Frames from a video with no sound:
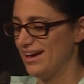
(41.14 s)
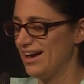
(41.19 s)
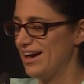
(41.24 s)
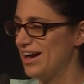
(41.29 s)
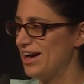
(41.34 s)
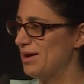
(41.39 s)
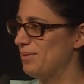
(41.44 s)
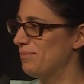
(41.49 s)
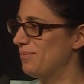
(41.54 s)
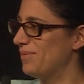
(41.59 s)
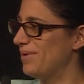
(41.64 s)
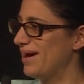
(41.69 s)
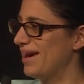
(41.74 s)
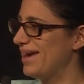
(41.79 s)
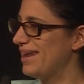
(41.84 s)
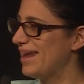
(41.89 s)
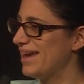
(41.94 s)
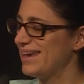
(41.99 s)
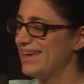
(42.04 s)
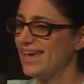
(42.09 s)

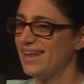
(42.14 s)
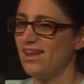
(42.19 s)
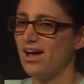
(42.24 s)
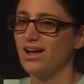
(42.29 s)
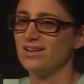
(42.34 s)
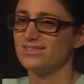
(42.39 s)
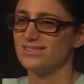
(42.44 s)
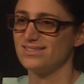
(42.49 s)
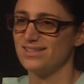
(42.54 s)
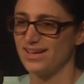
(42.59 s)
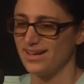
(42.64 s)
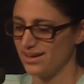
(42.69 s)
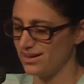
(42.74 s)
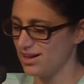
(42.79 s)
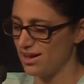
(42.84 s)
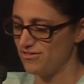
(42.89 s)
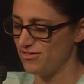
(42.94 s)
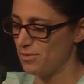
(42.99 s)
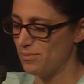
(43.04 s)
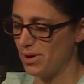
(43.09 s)
And I cannot say
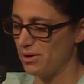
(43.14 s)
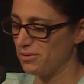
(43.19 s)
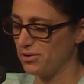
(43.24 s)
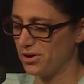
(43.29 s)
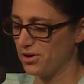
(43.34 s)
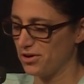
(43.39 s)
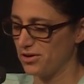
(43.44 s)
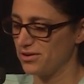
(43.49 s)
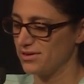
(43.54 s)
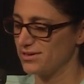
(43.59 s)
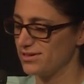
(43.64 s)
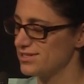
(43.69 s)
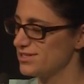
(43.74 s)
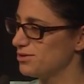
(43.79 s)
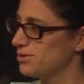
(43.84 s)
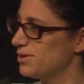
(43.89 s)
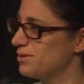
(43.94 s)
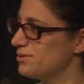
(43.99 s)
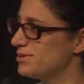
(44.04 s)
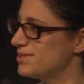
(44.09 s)
enough about Kurt.
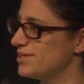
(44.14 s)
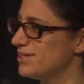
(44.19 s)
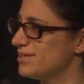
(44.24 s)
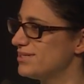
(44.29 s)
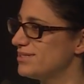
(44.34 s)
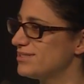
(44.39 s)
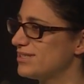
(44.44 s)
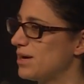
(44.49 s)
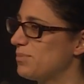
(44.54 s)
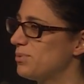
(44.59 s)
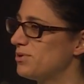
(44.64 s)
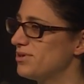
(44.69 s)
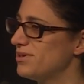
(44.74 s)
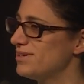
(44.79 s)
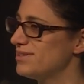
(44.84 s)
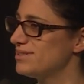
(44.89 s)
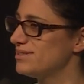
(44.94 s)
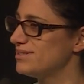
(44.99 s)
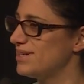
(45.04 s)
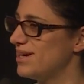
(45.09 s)
So it was his
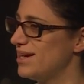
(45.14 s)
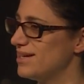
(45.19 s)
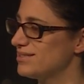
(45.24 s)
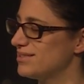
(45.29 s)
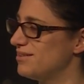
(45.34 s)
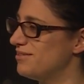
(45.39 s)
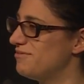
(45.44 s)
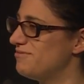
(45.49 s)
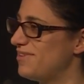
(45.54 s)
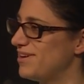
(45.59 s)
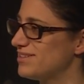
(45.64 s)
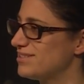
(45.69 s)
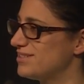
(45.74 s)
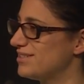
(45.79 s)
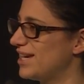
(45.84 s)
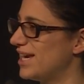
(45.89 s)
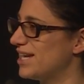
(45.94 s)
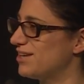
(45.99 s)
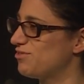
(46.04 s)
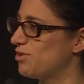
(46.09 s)
stubbornness as an
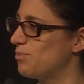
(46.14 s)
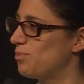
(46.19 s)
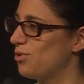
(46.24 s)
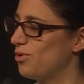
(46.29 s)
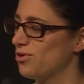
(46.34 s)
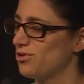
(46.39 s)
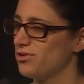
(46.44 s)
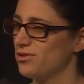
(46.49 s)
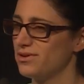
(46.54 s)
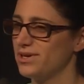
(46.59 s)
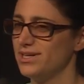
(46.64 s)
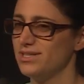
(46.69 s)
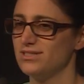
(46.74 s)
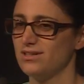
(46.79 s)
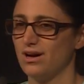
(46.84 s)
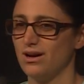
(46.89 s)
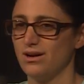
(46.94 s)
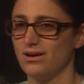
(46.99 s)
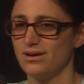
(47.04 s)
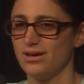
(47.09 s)
investigative reporter. He
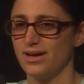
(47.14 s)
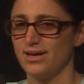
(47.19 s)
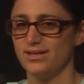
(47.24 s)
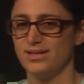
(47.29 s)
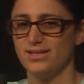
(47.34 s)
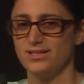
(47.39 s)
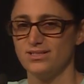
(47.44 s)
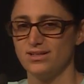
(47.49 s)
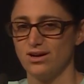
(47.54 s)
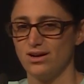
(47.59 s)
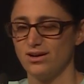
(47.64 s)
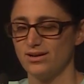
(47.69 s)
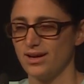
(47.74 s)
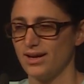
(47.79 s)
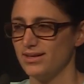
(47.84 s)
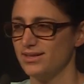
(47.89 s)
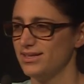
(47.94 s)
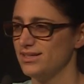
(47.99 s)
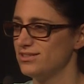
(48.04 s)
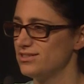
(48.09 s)
dug and he dug
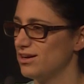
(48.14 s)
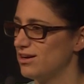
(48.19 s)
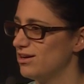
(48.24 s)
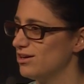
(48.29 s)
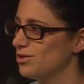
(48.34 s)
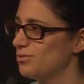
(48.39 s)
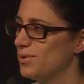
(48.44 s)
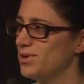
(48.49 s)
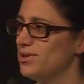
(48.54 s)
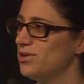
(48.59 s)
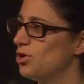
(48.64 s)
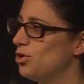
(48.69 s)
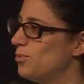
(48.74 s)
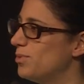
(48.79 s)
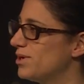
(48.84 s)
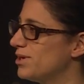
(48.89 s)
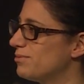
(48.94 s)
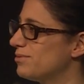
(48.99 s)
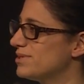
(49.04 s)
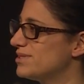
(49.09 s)
and he dug when
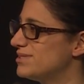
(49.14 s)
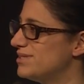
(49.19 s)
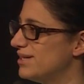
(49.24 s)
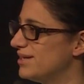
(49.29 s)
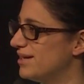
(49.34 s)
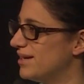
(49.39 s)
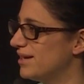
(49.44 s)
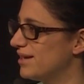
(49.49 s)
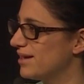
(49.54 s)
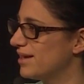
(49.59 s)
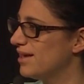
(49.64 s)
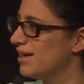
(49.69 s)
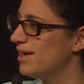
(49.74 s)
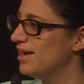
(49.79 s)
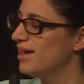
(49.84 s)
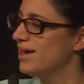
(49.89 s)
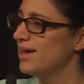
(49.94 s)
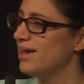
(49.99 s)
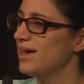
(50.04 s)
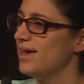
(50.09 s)
nobody was digging.
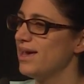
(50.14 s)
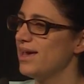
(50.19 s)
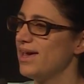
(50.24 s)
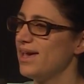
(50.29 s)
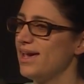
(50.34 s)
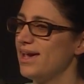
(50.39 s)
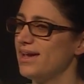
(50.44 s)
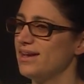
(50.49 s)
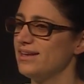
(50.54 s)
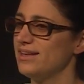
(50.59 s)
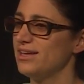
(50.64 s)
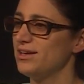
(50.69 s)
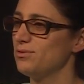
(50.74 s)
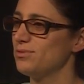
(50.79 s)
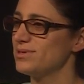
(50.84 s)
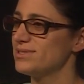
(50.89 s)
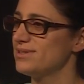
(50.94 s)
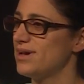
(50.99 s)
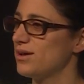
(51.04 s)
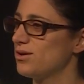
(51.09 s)
And he
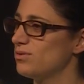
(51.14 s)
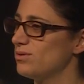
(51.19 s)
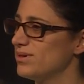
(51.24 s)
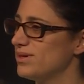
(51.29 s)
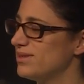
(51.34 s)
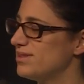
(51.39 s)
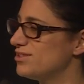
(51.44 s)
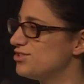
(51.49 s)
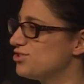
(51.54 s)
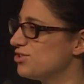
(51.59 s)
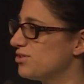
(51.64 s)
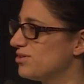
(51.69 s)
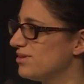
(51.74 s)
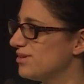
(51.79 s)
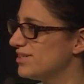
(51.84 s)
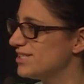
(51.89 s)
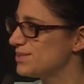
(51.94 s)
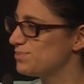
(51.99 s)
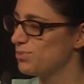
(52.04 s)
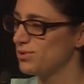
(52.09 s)
was not only the
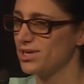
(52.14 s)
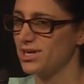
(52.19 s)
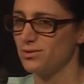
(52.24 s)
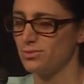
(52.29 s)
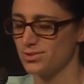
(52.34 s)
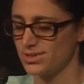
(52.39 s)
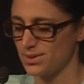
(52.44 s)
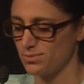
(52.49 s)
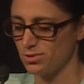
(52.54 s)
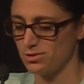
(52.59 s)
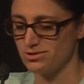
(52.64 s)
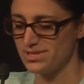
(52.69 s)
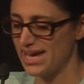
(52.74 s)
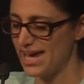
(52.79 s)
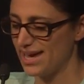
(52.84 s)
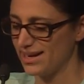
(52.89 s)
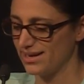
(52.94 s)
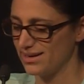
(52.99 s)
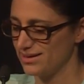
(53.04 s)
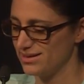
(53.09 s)
journalist, but he was a
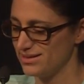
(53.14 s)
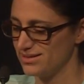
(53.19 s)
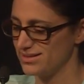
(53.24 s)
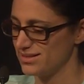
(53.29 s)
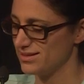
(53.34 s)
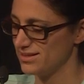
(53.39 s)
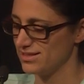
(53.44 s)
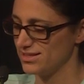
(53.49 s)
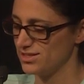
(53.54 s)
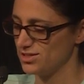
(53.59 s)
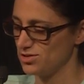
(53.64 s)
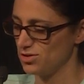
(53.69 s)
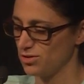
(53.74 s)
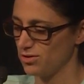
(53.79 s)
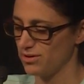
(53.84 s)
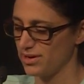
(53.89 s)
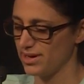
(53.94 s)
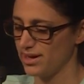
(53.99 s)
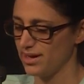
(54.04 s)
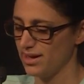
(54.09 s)
protagonist in the
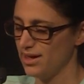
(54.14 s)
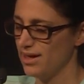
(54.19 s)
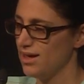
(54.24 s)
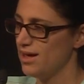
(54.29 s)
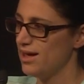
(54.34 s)
story.